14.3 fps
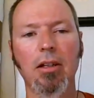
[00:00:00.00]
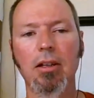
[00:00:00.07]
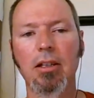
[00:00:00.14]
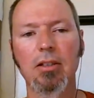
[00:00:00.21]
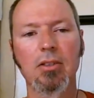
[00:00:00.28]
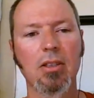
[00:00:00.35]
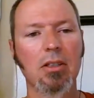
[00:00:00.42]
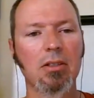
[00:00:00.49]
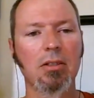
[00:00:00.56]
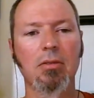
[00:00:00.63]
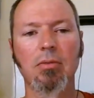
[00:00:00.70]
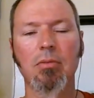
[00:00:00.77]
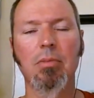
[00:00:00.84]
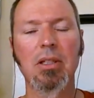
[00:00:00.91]
This
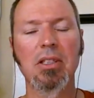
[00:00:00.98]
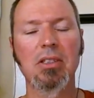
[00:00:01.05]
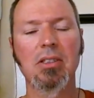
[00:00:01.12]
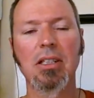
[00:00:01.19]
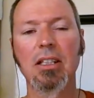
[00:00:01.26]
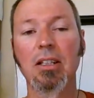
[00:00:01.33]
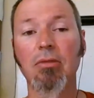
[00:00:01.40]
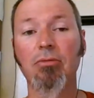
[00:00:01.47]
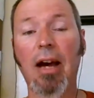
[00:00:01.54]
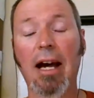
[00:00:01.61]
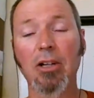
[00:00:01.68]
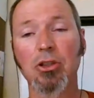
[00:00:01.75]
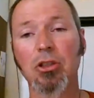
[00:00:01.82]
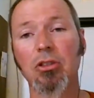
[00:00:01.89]
can be seen in
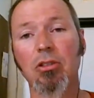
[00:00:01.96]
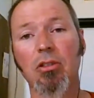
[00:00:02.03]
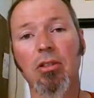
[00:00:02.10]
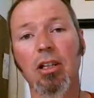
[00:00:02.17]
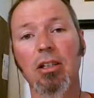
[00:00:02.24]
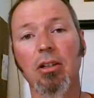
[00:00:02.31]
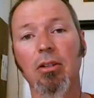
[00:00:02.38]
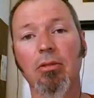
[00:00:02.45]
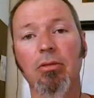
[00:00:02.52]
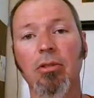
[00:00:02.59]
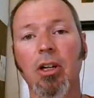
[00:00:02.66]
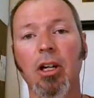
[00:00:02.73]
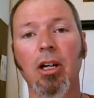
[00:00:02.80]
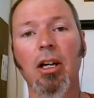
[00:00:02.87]
fashion. Think
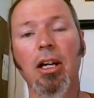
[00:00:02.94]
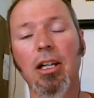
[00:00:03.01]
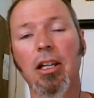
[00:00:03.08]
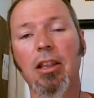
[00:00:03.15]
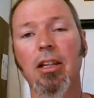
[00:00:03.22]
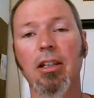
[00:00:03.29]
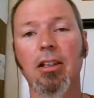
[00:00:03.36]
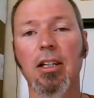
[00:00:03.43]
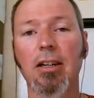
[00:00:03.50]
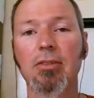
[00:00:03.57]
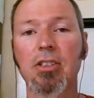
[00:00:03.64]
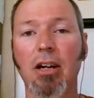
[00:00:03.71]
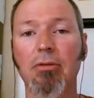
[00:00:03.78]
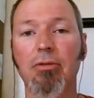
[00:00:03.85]
of anything that
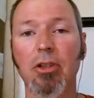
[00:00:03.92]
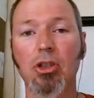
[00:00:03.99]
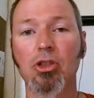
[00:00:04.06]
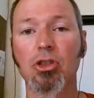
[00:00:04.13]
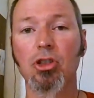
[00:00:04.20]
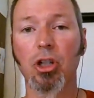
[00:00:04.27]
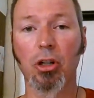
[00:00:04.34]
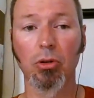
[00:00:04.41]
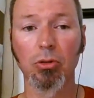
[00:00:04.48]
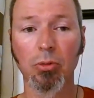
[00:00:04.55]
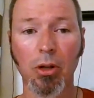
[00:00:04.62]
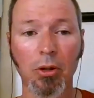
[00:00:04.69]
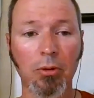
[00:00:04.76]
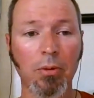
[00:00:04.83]
F. Scott Fitzgerald
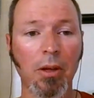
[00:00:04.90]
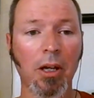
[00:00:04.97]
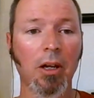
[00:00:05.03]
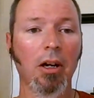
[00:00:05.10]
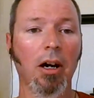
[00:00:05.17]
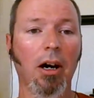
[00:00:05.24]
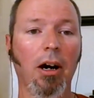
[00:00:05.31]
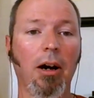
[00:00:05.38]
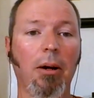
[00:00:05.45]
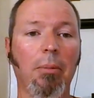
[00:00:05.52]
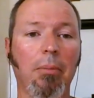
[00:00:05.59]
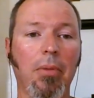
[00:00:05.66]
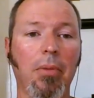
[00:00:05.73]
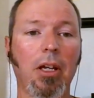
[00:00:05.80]
wrote.
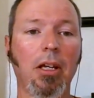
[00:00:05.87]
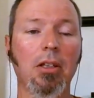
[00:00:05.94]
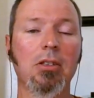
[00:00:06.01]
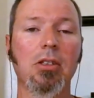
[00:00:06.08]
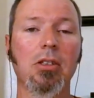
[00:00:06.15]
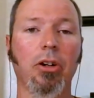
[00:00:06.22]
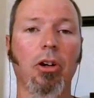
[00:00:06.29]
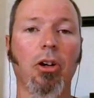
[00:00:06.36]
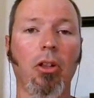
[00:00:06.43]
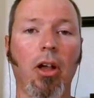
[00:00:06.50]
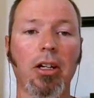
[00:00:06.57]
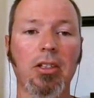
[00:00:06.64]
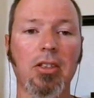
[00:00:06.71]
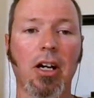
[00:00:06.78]
Um, he took a
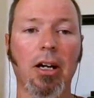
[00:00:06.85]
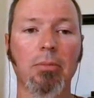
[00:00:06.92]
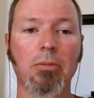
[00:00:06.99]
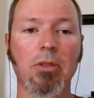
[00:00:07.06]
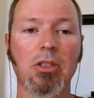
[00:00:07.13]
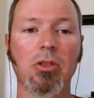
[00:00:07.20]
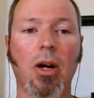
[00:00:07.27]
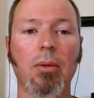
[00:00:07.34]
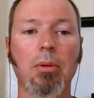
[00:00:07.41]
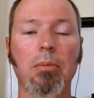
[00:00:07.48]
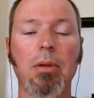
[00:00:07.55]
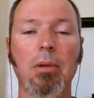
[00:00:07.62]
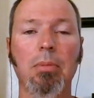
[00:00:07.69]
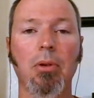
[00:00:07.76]
lot of time
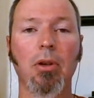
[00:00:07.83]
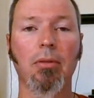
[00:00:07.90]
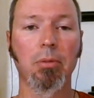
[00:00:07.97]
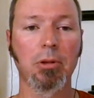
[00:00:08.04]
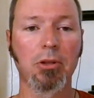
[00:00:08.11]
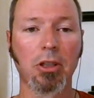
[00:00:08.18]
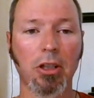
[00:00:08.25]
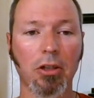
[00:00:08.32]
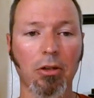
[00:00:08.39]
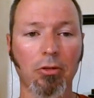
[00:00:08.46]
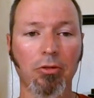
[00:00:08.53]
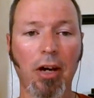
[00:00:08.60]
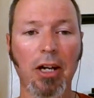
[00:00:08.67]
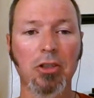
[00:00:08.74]
describing people of particular
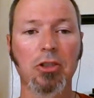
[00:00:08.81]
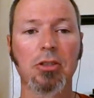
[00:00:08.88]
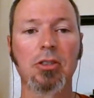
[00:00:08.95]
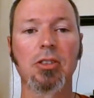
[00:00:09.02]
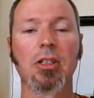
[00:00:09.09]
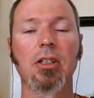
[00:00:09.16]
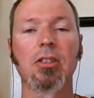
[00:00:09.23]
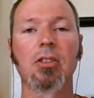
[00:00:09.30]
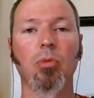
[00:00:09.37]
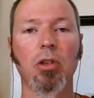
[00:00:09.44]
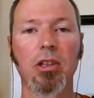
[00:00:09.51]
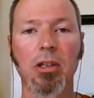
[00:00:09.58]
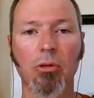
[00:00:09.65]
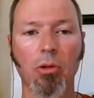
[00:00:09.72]
fashion sense
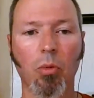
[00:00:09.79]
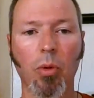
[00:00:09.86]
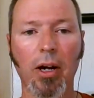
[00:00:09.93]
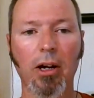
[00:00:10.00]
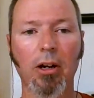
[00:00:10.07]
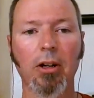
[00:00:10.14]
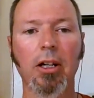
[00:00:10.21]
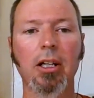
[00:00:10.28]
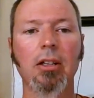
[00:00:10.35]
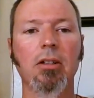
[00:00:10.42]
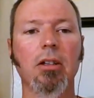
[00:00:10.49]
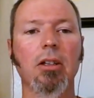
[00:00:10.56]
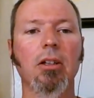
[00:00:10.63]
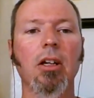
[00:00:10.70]
and what they were
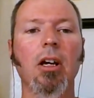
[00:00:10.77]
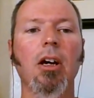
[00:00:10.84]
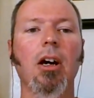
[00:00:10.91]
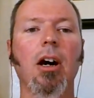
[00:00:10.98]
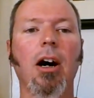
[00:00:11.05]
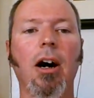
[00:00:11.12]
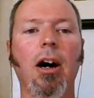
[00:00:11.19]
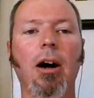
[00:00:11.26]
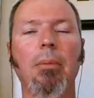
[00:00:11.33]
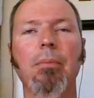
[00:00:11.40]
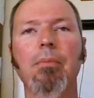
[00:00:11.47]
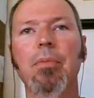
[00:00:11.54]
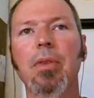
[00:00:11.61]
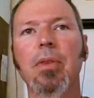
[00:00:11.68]
wearing. And
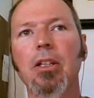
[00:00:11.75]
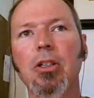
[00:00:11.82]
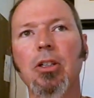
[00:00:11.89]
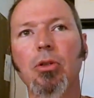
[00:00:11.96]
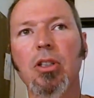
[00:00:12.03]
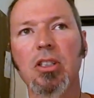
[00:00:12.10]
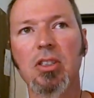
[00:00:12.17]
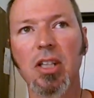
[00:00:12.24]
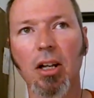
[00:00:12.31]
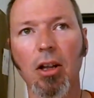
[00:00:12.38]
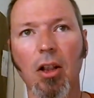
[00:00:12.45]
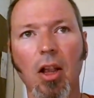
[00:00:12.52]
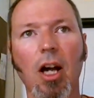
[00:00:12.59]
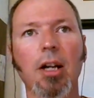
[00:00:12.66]
um, you could
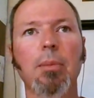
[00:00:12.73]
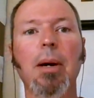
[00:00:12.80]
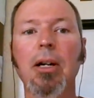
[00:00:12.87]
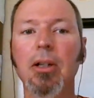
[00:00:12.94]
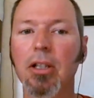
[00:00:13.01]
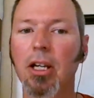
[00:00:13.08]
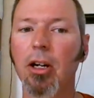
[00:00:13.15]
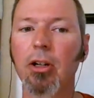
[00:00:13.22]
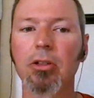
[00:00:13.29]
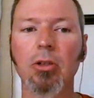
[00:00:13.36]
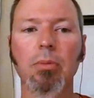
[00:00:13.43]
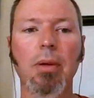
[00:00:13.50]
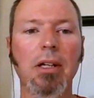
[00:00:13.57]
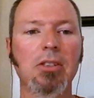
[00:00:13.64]
tell a lot about a
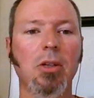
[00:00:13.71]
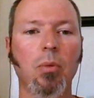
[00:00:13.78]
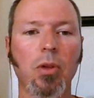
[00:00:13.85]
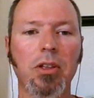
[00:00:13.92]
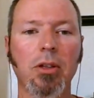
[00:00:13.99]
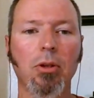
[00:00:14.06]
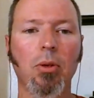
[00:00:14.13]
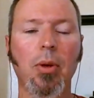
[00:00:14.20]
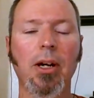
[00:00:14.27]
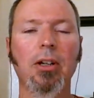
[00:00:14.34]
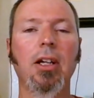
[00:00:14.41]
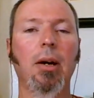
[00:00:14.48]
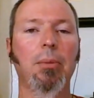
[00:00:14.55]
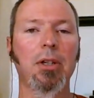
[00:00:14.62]
character based on what they were
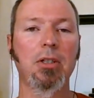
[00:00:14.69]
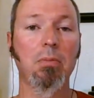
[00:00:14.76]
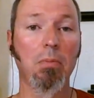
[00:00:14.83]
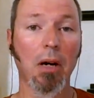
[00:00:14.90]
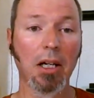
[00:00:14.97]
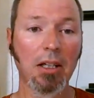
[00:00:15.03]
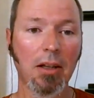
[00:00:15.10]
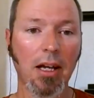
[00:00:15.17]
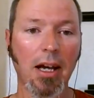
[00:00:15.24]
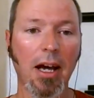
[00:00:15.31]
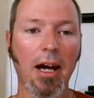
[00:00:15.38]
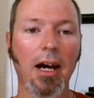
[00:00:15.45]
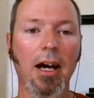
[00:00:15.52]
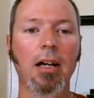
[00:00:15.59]
wearing, how much money they
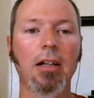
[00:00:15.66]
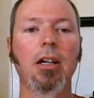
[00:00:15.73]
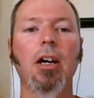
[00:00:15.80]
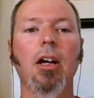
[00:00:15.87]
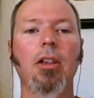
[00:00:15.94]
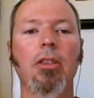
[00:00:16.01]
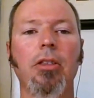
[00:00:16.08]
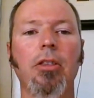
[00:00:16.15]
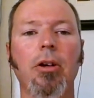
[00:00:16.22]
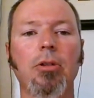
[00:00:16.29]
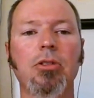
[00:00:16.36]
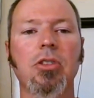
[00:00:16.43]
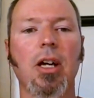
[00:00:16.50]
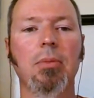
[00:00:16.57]
had,
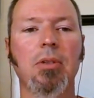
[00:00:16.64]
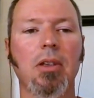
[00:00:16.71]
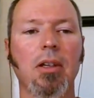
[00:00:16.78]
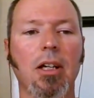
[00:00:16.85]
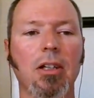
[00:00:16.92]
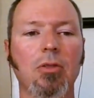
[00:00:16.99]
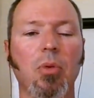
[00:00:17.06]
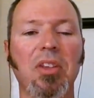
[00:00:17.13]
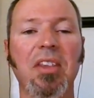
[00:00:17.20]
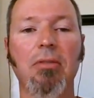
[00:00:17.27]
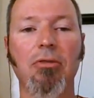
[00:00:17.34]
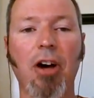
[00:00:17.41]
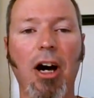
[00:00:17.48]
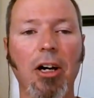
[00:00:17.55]
those types of things, what
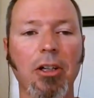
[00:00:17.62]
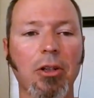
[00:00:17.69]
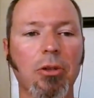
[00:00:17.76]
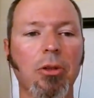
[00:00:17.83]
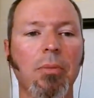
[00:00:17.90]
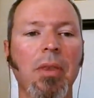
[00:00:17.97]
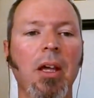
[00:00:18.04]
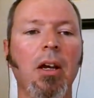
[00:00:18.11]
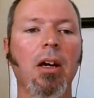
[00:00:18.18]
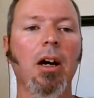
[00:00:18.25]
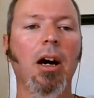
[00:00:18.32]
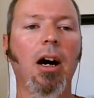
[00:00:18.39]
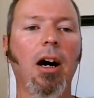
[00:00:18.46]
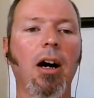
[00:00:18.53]
they valued,
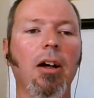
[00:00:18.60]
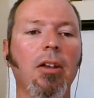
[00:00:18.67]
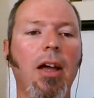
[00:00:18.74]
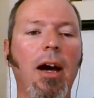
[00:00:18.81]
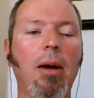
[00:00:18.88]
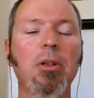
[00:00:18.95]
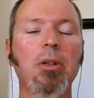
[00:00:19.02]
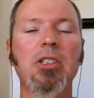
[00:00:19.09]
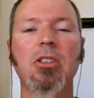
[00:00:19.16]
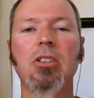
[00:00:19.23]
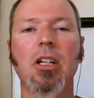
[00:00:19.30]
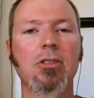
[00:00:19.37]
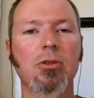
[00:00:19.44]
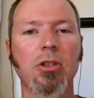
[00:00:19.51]
uh, how much
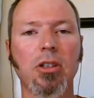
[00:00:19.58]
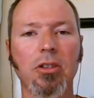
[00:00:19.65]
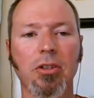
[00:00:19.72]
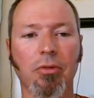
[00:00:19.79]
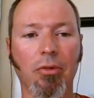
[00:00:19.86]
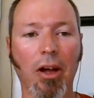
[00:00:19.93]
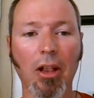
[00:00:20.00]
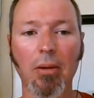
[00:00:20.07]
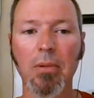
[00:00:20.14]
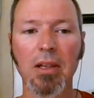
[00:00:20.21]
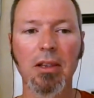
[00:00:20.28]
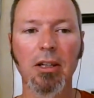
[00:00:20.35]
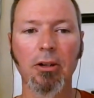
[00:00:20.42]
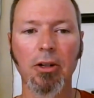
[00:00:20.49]
industrial
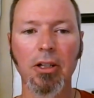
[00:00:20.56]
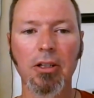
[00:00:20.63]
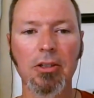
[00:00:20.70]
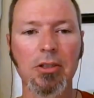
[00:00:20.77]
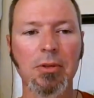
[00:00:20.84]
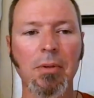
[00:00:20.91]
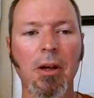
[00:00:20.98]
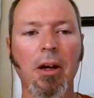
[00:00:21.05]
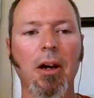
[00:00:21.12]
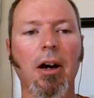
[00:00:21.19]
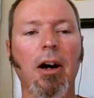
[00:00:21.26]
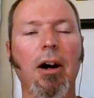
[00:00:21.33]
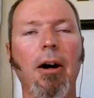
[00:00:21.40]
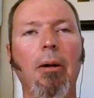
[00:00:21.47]
development there is.
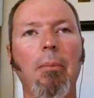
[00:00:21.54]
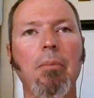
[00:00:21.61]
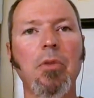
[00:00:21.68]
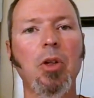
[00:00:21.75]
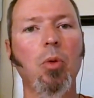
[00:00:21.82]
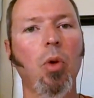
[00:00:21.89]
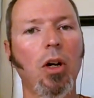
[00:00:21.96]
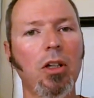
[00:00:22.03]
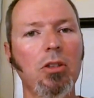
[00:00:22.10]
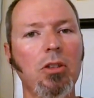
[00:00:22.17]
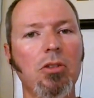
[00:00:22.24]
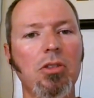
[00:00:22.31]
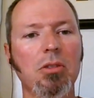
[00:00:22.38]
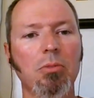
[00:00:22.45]
Um, you want
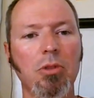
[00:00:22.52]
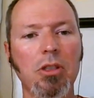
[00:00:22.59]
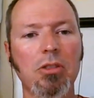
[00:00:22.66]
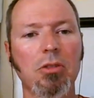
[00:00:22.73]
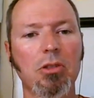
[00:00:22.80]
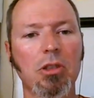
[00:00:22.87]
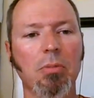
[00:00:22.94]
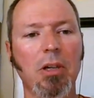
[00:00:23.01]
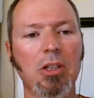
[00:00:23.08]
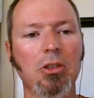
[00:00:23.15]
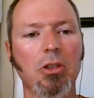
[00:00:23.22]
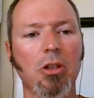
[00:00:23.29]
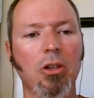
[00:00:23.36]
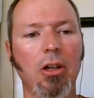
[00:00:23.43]
to do some research to make
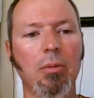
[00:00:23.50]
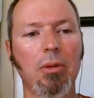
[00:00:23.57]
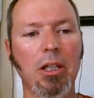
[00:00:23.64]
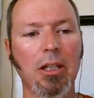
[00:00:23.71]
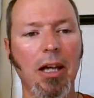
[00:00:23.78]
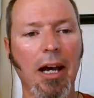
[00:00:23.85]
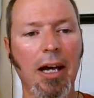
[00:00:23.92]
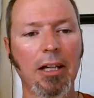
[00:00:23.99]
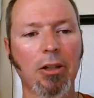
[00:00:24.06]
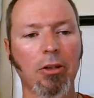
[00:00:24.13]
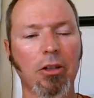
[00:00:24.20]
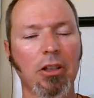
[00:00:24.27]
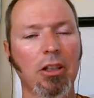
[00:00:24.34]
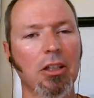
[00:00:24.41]
sure you're being
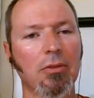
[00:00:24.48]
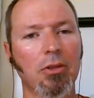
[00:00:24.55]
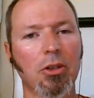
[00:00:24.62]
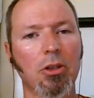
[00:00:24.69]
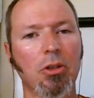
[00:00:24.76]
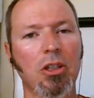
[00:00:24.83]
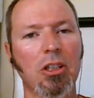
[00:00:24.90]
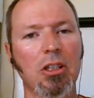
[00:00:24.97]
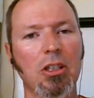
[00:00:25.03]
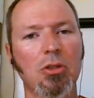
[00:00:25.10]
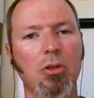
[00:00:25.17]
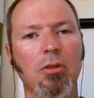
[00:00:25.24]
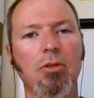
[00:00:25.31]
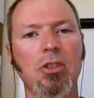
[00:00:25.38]
accurate. Again, if you're doing any
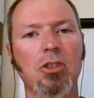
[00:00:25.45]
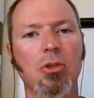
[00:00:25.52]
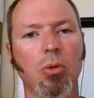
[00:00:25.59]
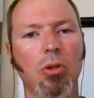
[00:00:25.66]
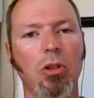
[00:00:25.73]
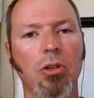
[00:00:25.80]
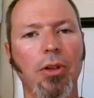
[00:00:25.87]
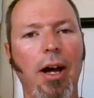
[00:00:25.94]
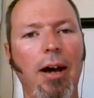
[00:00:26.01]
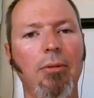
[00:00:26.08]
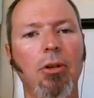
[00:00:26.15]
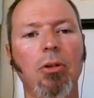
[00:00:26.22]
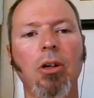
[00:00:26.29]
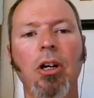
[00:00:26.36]
sort of historical
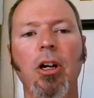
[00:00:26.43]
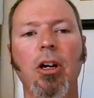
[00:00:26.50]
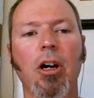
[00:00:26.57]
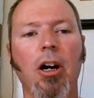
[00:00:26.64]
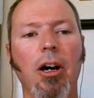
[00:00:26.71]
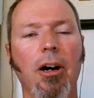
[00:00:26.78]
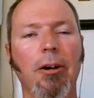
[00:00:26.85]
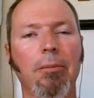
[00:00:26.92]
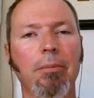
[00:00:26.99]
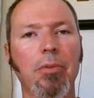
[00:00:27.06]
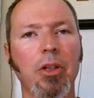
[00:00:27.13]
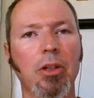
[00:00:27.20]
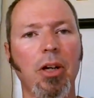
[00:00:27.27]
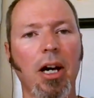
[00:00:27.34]
novel, um,
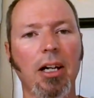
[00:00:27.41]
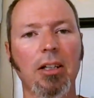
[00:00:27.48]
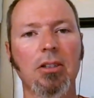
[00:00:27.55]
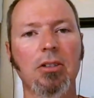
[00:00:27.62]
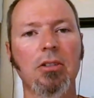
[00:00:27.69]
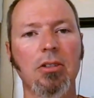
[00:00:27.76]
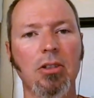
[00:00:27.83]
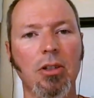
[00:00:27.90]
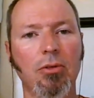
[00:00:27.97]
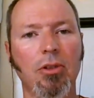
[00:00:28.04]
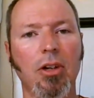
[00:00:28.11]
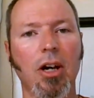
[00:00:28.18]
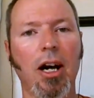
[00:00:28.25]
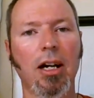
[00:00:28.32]
you got to
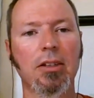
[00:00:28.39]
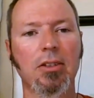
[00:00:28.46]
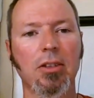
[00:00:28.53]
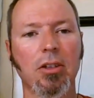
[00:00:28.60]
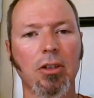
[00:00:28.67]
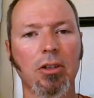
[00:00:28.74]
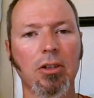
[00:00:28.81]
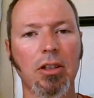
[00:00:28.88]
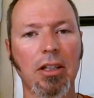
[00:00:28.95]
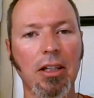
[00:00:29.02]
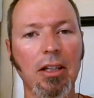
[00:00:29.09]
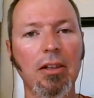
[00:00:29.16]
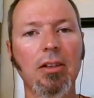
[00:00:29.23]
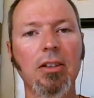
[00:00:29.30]
You've got to
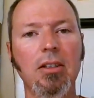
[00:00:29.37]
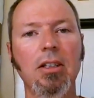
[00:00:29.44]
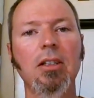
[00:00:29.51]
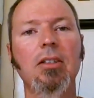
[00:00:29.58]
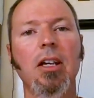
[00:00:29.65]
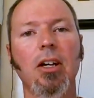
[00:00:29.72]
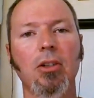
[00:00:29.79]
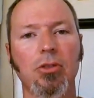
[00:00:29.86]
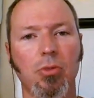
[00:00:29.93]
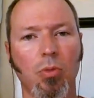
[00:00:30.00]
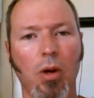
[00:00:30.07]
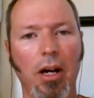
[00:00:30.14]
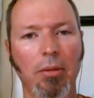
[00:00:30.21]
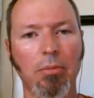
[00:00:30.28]
get the details
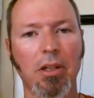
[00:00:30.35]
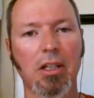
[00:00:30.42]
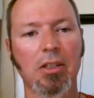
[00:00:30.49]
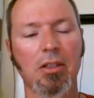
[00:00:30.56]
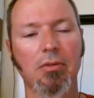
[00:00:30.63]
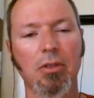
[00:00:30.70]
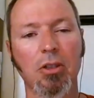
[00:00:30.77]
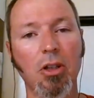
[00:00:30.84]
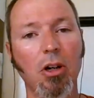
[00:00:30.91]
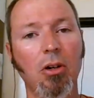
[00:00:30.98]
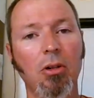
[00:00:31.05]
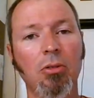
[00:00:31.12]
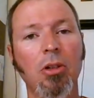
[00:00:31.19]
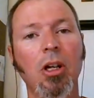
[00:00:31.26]
right because if you
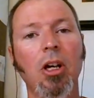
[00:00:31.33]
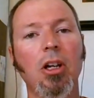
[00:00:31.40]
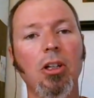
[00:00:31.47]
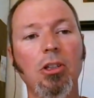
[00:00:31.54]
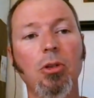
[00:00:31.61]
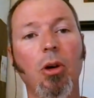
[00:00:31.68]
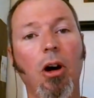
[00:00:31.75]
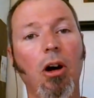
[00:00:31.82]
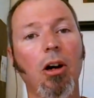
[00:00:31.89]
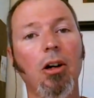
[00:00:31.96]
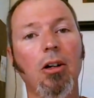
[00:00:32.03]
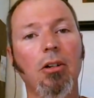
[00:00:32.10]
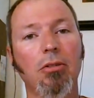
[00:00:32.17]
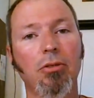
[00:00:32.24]
don't, you
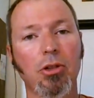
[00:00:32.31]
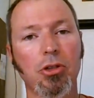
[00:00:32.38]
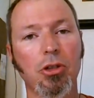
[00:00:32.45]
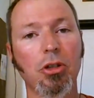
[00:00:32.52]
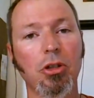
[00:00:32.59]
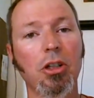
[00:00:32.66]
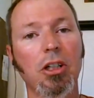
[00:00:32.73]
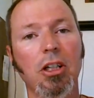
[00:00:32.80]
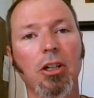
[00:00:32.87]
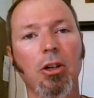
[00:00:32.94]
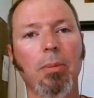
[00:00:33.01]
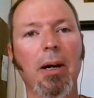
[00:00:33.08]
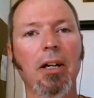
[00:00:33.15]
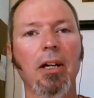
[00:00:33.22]
are for sure going to
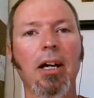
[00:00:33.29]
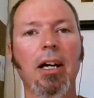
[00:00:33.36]
hear about it.